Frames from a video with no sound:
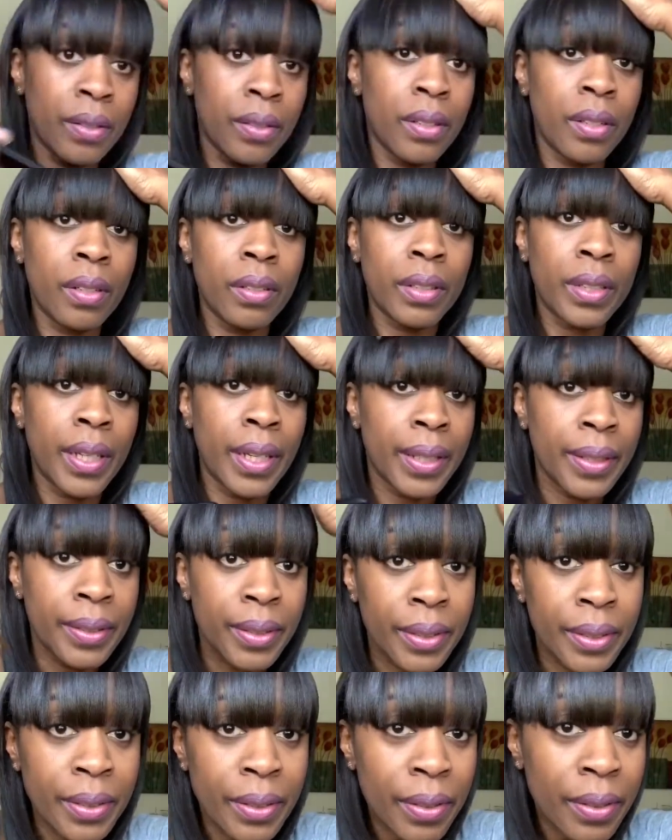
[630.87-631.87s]
Okay.
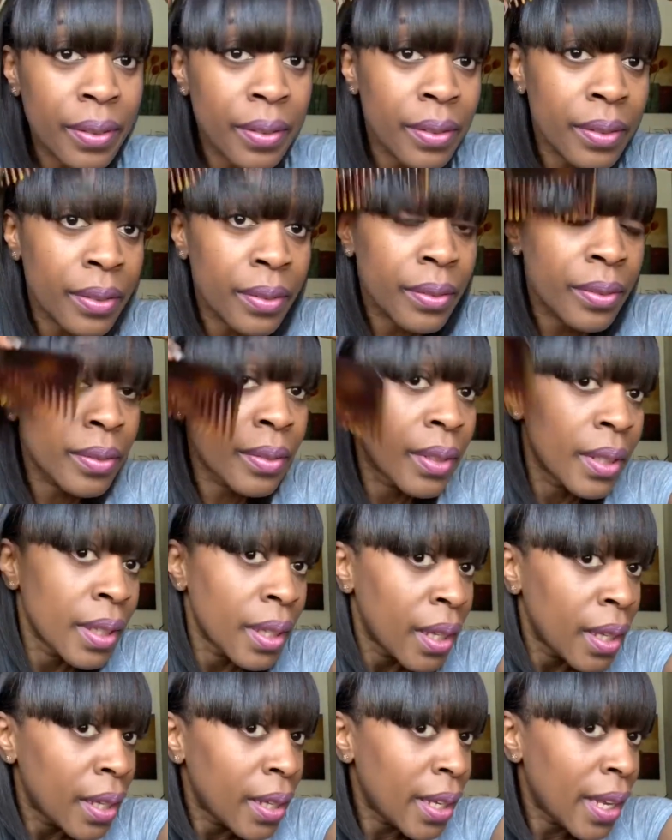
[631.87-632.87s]

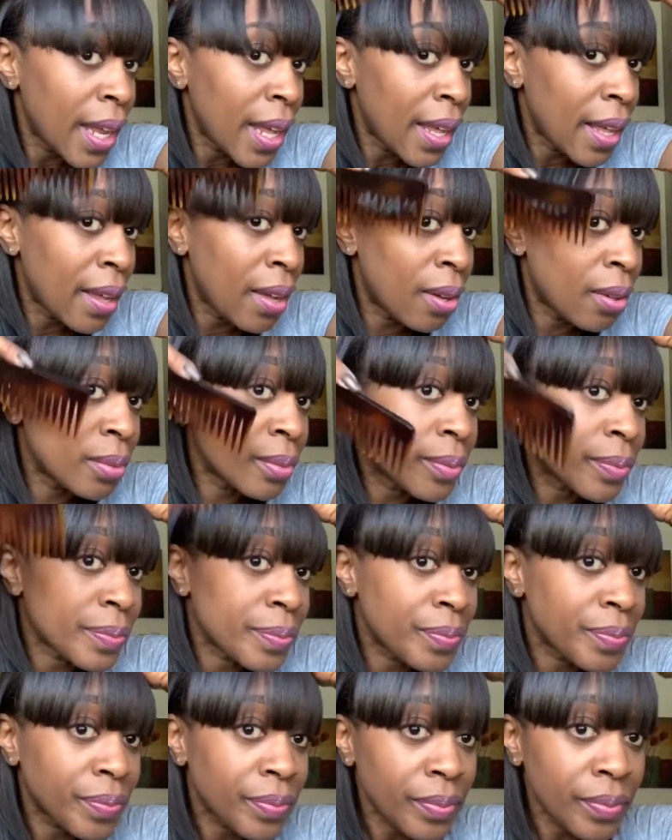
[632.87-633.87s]
Now,
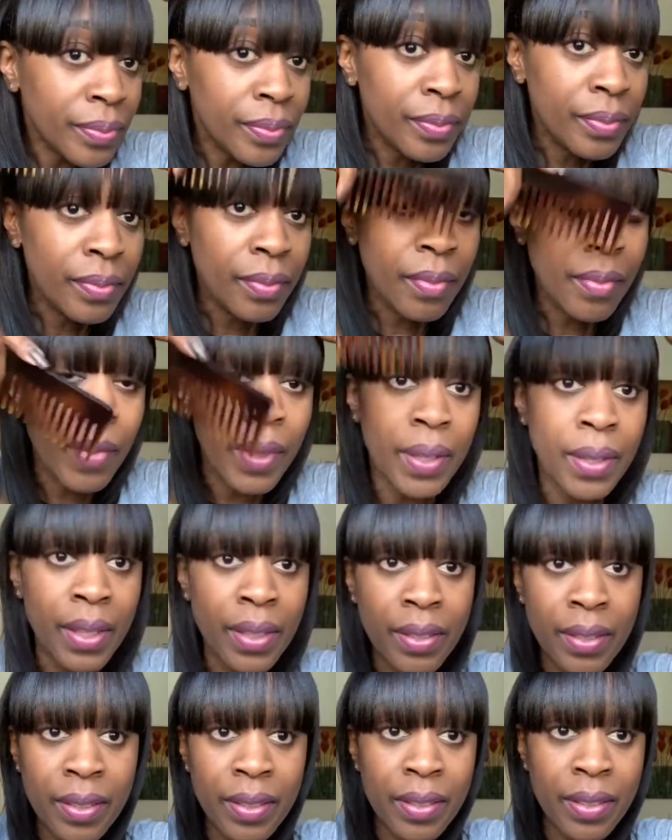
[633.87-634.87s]

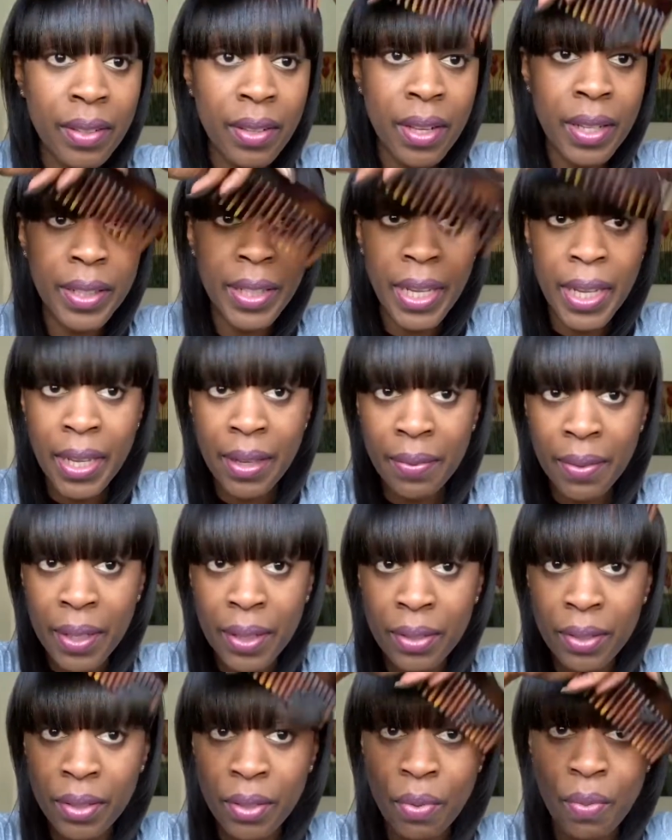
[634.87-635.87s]
this is still uneven,
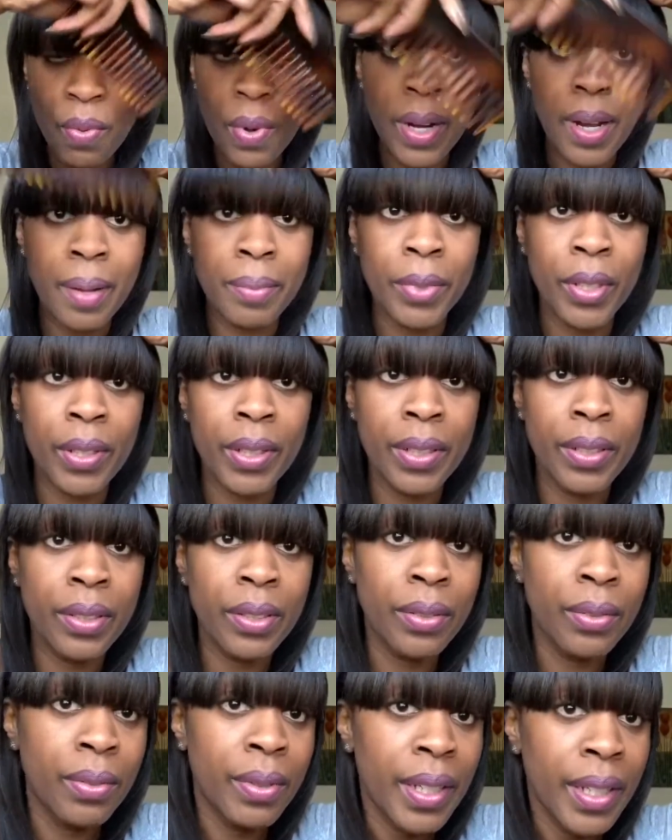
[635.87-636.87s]
so what I'm going to
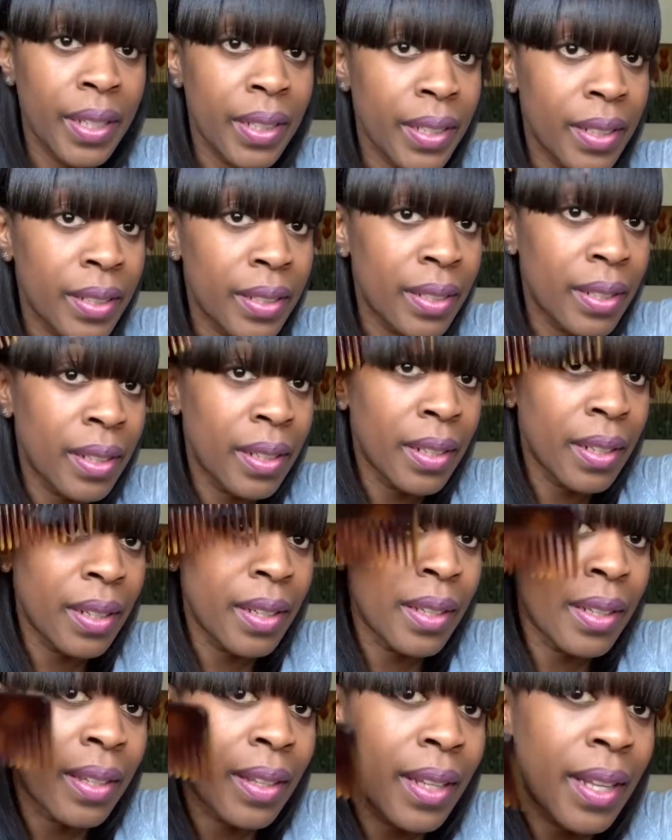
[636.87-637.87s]
do is,
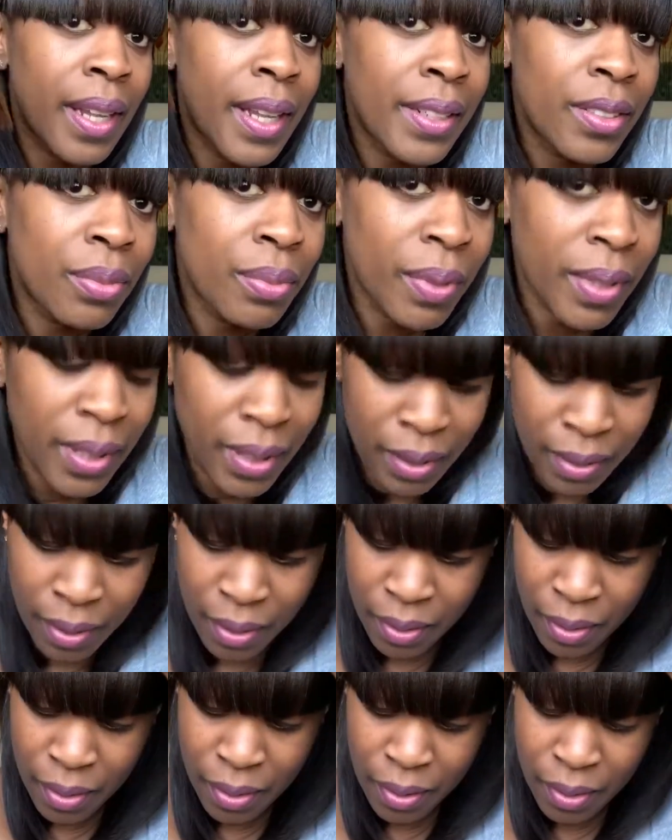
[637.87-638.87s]
that's when
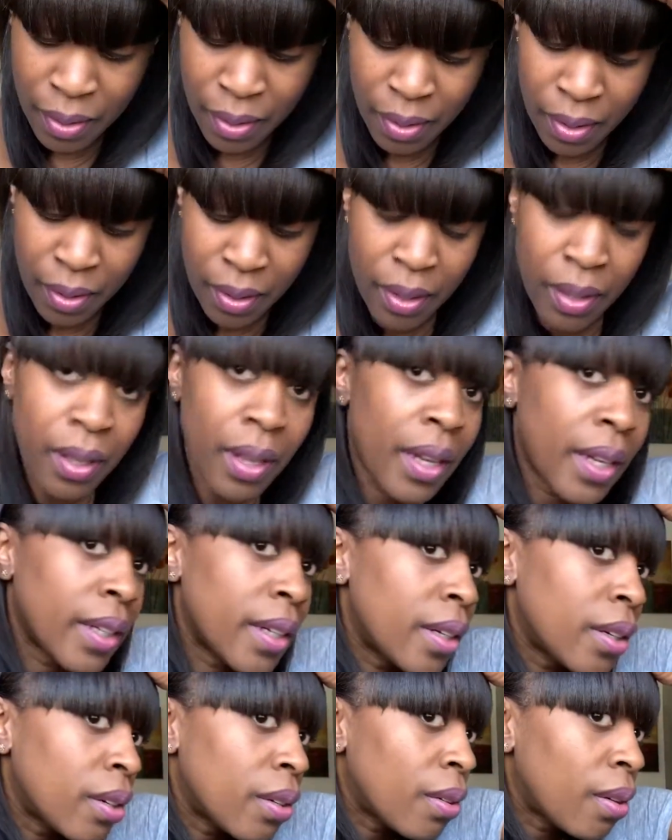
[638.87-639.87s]
I
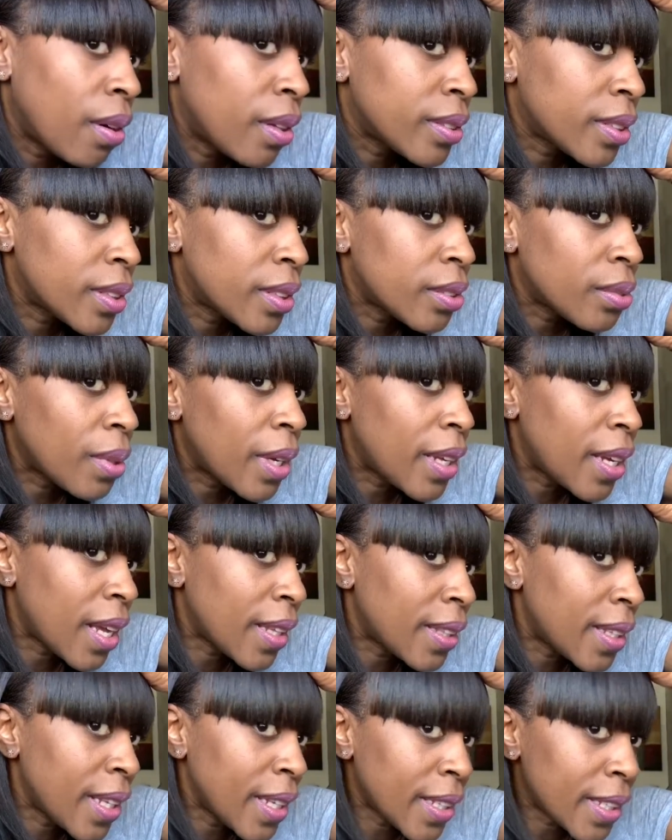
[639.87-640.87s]
cut across this. And I
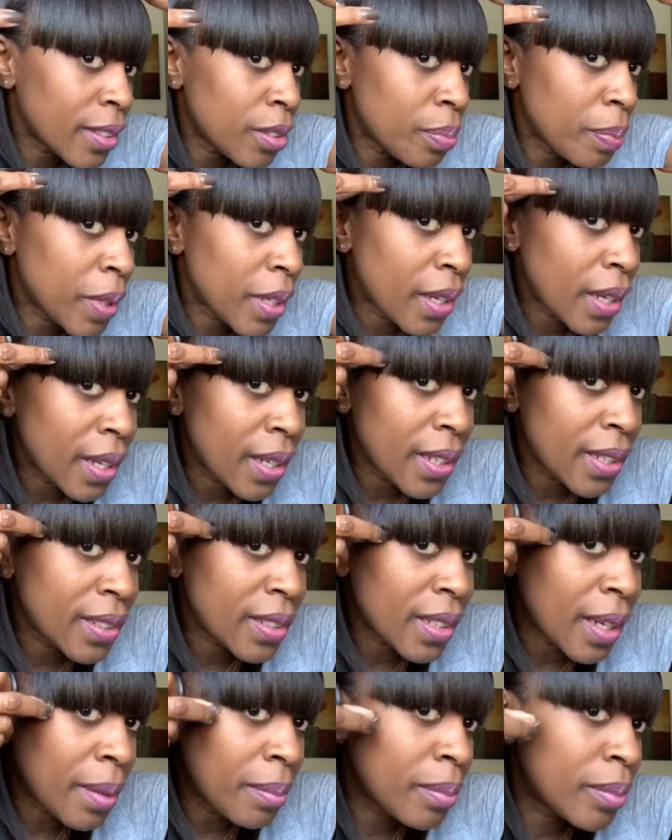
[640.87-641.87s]
think it's because
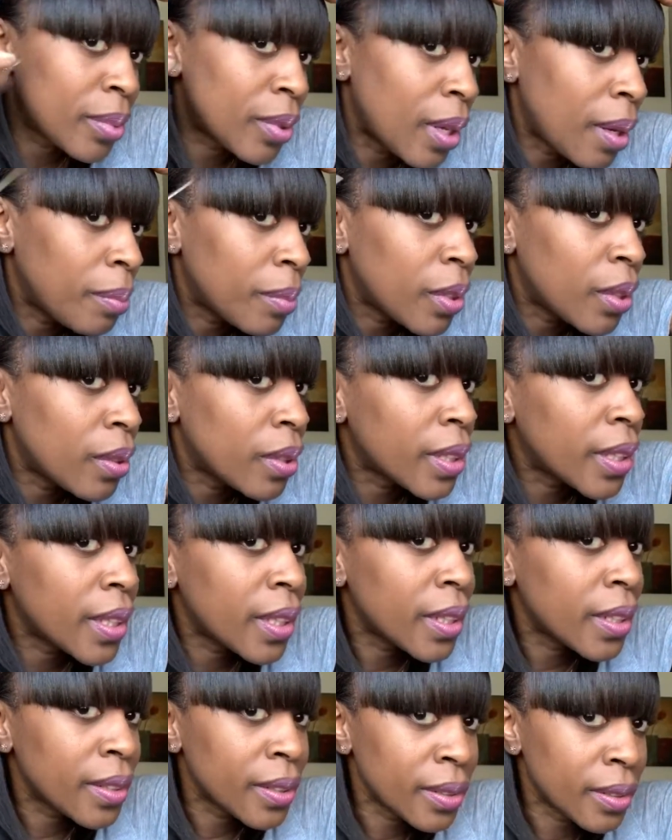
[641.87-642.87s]
I'm
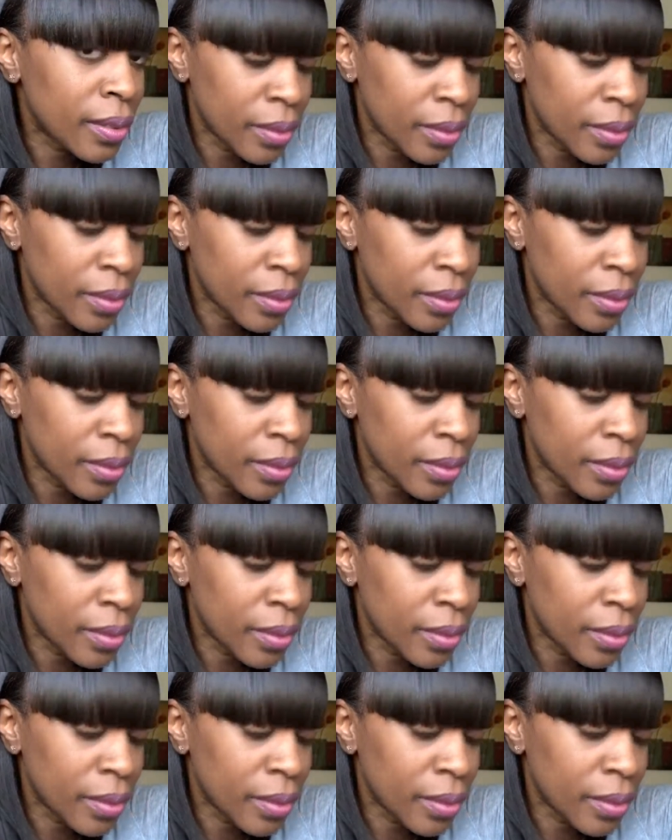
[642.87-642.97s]
looking.